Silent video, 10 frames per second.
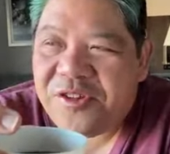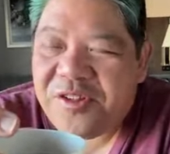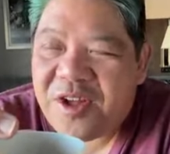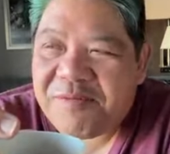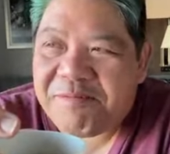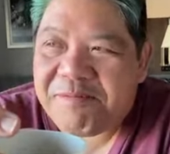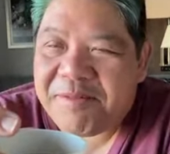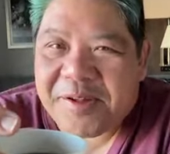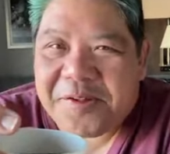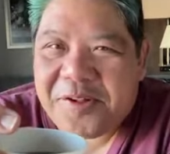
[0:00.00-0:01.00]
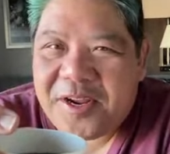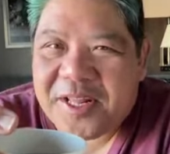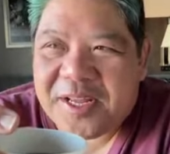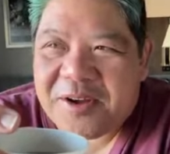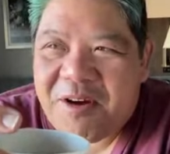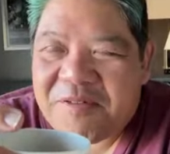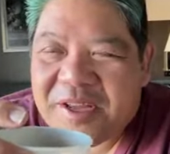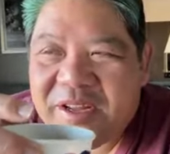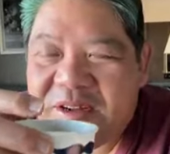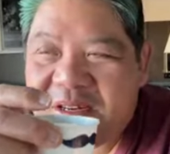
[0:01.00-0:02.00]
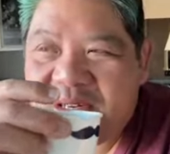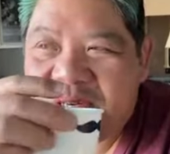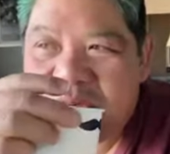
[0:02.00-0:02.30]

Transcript: It's just not exciting coffee.